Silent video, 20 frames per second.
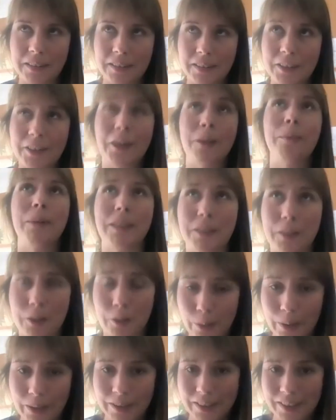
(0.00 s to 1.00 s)
To go back to
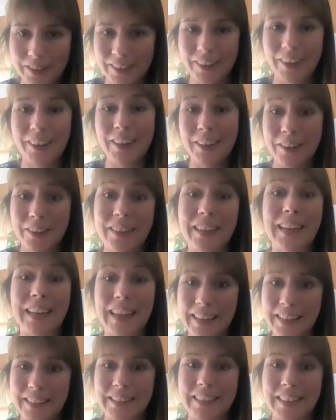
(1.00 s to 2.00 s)
your question, I don't think
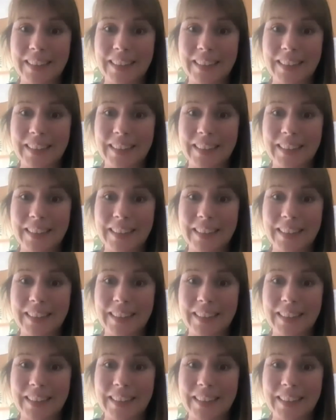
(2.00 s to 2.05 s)
it is